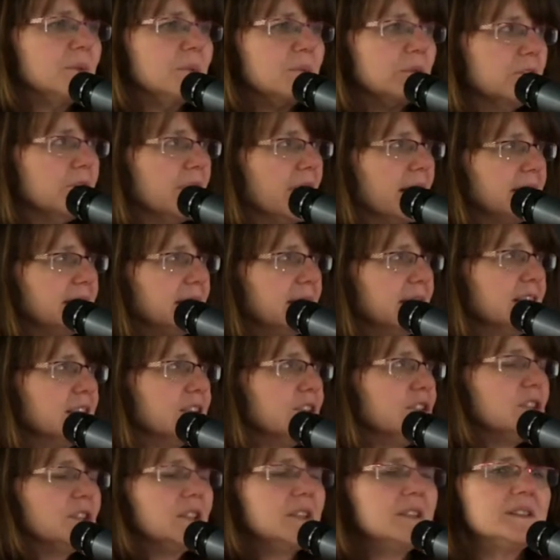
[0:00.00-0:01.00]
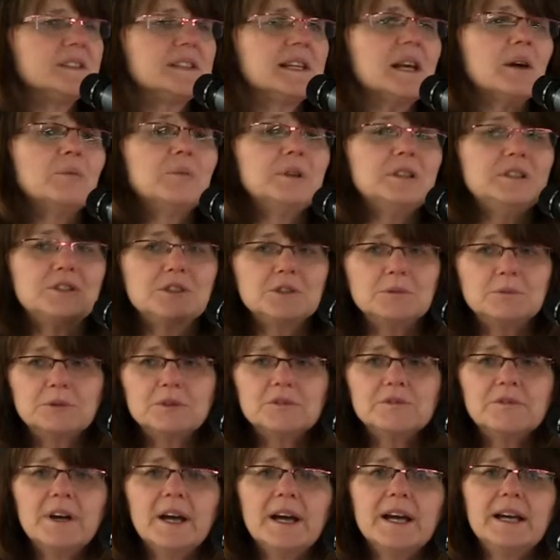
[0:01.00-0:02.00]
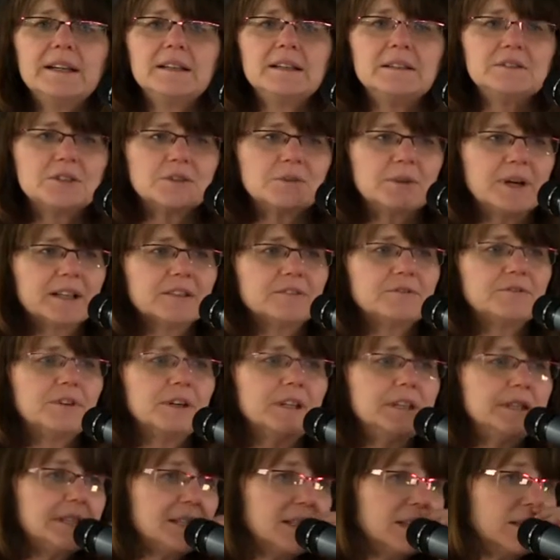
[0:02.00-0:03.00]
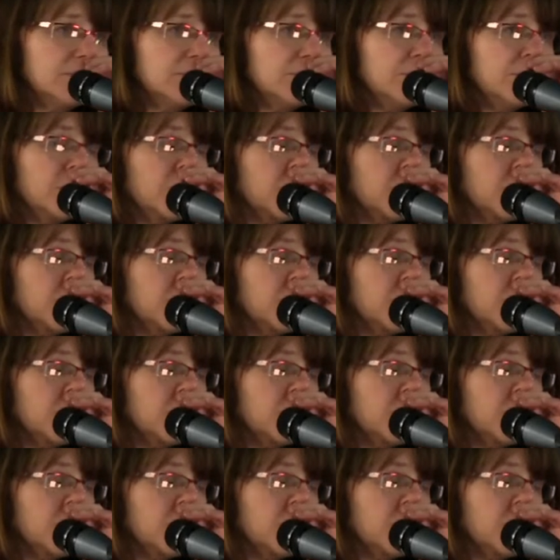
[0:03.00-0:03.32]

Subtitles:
We provide linkages, and we do provide direct funding